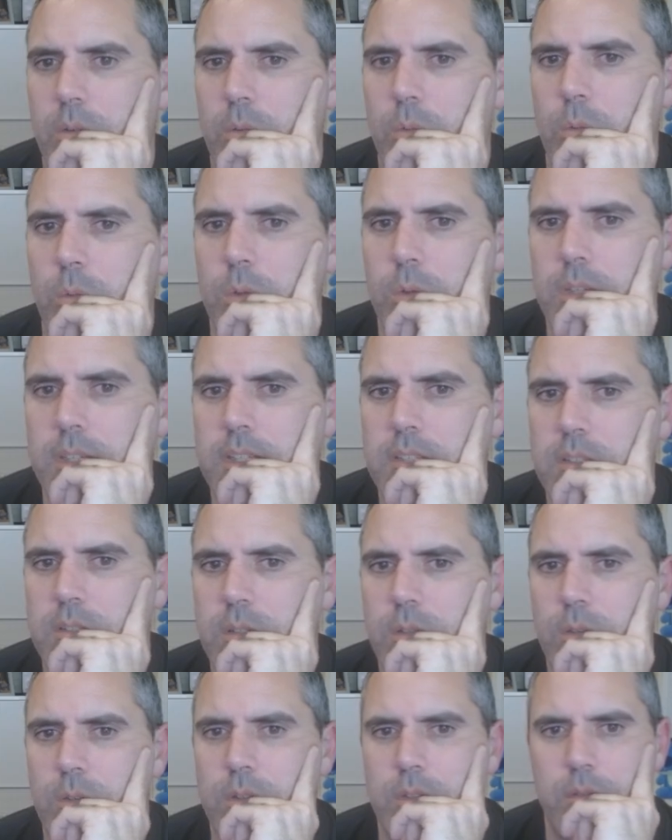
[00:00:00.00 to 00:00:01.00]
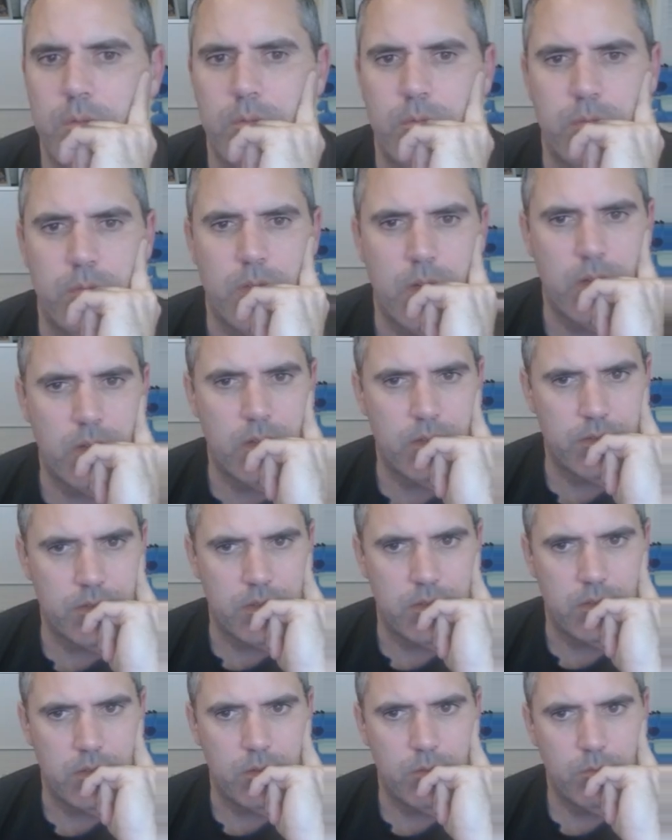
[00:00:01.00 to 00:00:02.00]
We know the
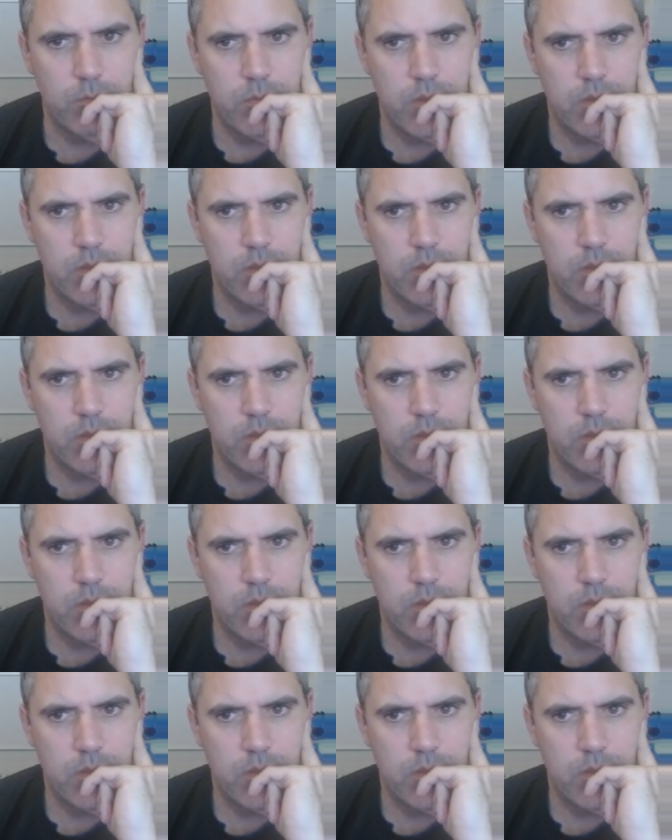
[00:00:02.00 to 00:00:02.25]
volume